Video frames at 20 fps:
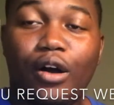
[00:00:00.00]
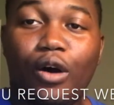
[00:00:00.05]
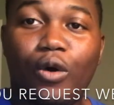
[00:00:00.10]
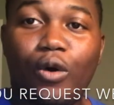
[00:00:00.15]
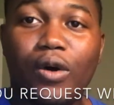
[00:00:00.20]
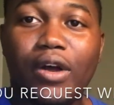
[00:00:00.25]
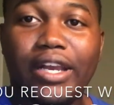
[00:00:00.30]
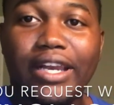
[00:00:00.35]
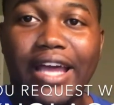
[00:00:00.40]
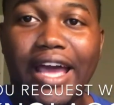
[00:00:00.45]

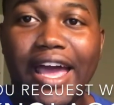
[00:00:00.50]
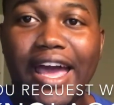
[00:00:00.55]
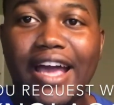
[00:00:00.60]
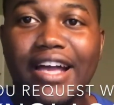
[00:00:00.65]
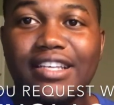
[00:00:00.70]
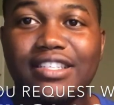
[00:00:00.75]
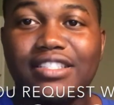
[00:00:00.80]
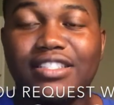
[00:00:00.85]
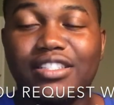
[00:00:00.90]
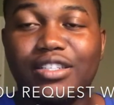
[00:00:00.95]
on
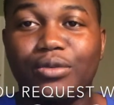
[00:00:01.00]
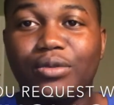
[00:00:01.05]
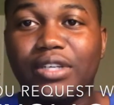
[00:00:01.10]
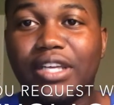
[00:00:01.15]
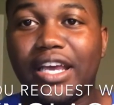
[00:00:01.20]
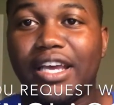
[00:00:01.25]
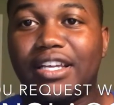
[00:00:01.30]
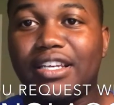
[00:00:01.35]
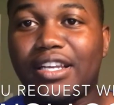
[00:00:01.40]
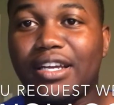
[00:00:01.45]

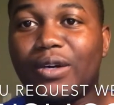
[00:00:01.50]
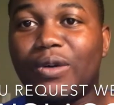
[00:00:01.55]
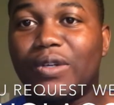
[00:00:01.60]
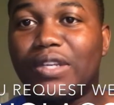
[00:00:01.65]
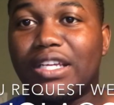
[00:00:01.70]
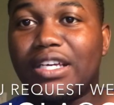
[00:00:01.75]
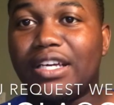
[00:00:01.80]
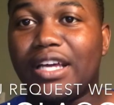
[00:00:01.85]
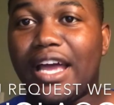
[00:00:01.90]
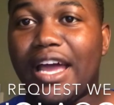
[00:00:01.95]

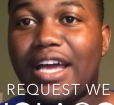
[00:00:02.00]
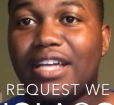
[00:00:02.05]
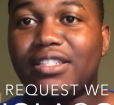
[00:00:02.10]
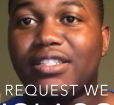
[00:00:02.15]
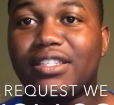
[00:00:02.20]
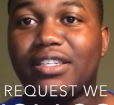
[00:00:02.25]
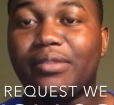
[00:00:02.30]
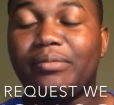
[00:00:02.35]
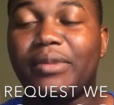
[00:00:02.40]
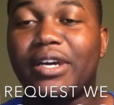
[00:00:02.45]
ax2knola
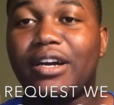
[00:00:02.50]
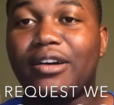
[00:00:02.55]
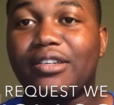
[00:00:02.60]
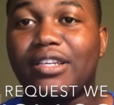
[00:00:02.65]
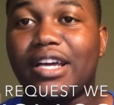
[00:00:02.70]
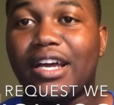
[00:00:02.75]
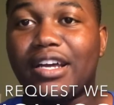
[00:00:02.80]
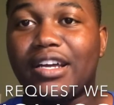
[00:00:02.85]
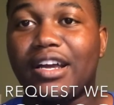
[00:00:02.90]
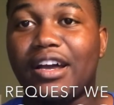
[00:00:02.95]
at
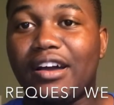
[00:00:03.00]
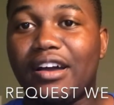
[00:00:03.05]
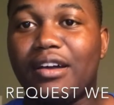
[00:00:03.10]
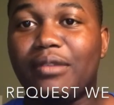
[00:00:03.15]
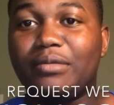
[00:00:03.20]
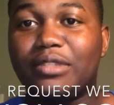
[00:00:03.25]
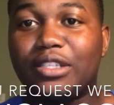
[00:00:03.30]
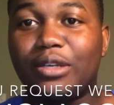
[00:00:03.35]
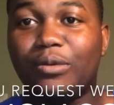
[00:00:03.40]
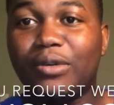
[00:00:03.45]

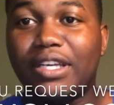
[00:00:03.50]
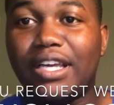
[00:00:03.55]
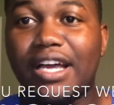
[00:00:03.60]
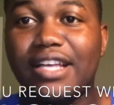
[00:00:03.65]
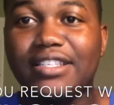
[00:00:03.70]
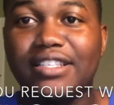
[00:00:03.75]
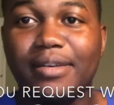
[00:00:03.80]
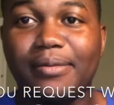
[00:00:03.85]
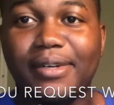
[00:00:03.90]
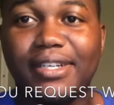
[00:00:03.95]
gmail.com. So we
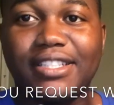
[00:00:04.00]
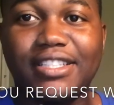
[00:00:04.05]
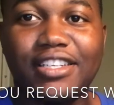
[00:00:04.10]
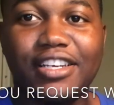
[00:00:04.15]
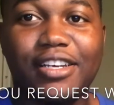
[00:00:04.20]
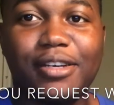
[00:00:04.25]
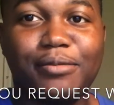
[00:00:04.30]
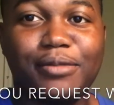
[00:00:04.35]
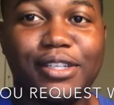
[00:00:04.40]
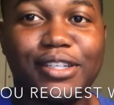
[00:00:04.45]
got some of the
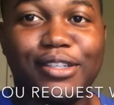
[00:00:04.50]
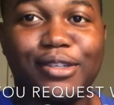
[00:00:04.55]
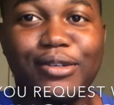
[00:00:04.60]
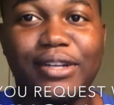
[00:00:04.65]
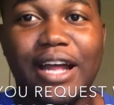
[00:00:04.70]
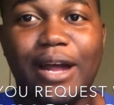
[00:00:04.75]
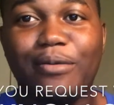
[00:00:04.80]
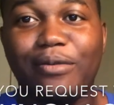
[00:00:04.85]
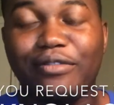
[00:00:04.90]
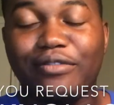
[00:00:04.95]
team to
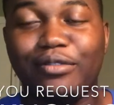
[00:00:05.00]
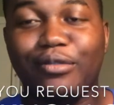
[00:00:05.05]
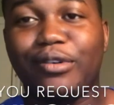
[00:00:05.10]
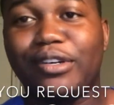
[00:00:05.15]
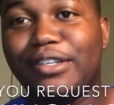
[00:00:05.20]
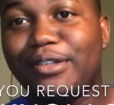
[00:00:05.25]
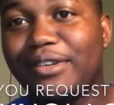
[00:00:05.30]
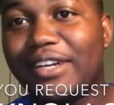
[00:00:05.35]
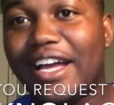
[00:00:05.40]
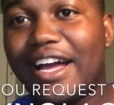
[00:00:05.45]
do that one
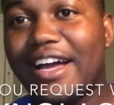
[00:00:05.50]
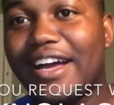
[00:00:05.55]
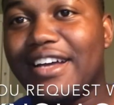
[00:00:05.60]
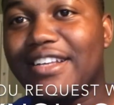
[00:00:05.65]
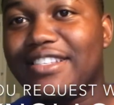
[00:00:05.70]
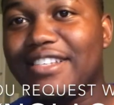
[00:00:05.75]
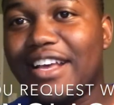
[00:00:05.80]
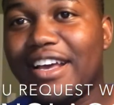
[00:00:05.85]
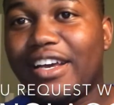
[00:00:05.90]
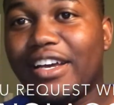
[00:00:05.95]
for you
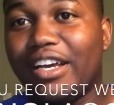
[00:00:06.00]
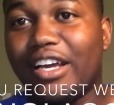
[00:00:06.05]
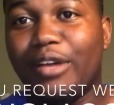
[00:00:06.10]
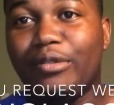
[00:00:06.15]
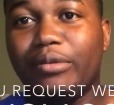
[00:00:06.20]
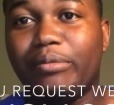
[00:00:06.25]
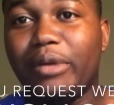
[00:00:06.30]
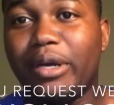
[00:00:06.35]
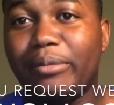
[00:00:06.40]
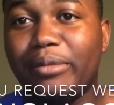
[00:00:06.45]
guys.
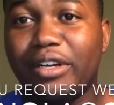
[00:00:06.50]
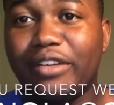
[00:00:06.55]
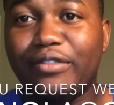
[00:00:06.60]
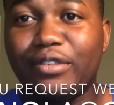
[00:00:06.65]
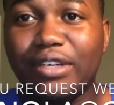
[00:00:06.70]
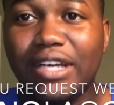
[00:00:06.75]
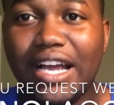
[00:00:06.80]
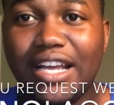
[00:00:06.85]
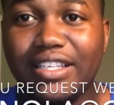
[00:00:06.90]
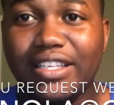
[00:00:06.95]
And remember,
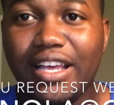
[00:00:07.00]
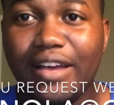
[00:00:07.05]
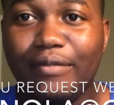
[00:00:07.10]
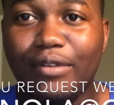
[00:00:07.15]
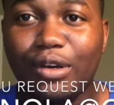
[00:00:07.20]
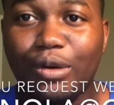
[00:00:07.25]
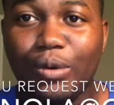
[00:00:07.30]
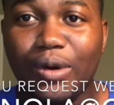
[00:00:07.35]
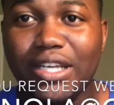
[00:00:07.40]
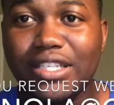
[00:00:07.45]
if you guys
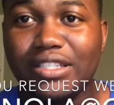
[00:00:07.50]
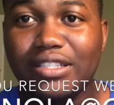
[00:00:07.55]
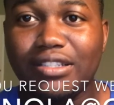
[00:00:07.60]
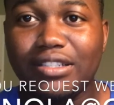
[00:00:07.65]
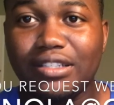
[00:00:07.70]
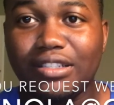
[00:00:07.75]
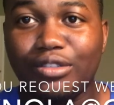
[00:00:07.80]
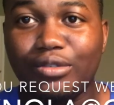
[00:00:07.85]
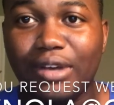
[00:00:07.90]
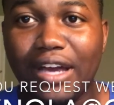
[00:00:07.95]
have a
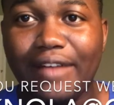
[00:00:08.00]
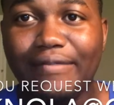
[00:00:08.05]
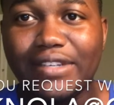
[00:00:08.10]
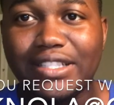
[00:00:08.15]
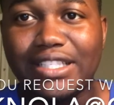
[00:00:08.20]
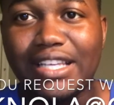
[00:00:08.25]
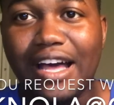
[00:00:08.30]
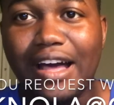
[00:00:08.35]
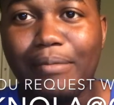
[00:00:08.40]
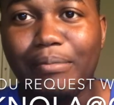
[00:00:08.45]
question, you have
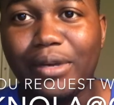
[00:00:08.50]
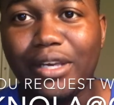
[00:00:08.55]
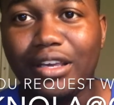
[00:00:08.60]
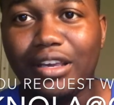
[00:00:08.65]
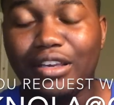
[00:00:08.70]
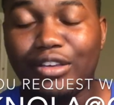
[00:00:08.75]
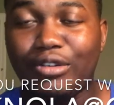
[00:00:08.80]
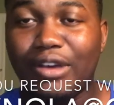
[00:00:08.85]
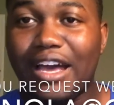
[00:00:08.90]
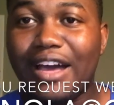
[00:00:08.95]
a topic,
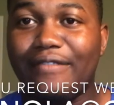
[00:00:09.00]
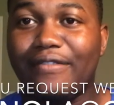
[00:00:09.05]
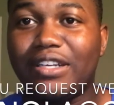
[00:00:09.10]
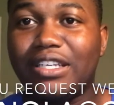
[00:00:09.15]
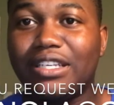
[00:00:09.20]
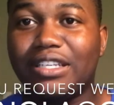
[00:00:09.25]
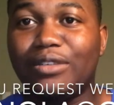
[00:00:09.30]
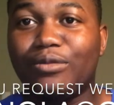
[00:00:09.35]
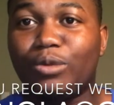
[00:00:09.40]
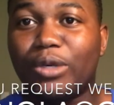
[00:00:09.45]
you have
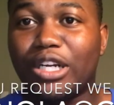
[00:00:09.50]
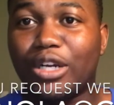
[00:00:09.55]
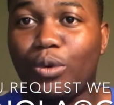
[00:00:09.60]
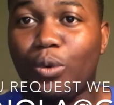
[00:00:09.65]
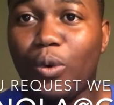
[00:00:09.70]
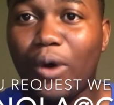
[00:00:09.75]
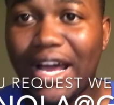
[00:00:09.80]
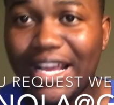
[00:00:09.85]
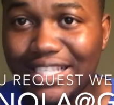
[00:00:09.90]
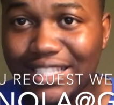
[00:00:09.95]
any
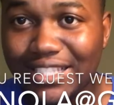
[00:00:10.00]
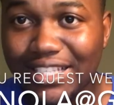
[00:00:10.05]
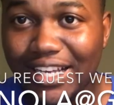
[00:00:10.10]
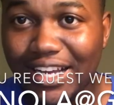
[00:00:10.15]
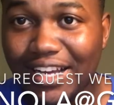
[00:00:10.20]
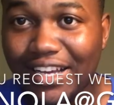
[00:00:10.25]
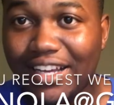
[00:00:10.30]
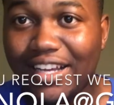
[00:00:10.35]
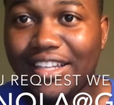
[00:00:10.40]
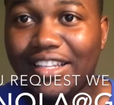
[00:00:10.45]
requests
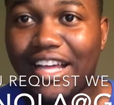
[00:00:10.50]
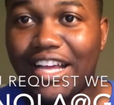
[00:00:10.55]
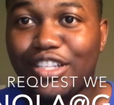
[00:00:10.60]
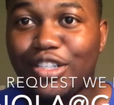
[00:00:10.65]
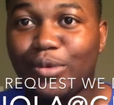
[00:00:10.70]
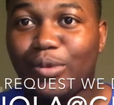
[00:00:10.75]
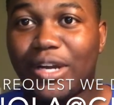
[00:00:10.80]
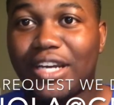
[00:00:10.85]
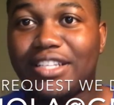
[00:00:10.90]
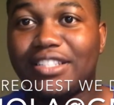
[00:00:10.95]

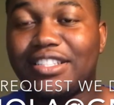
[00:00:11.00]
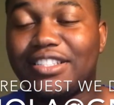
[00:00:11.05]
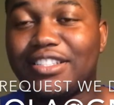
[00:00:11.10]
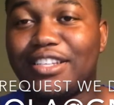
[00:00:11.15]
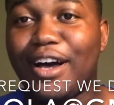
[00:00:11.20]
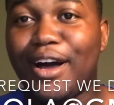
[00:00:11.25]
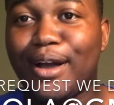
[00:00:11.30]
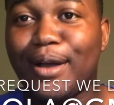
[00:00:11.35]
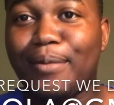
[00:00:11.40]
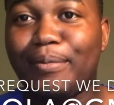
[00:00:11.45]
that you want us to
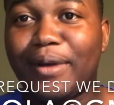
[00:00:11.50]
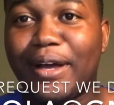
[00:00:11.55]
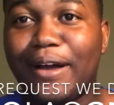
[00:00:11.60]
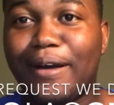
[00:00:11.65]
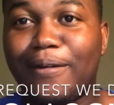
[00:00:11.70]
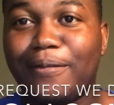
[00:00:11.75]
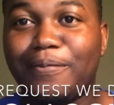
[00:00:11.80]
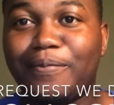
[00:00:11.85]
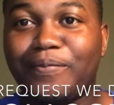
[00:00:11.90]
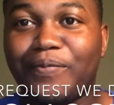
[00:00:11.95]
talk
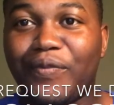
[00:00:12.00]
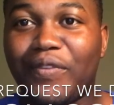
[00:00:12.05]
about,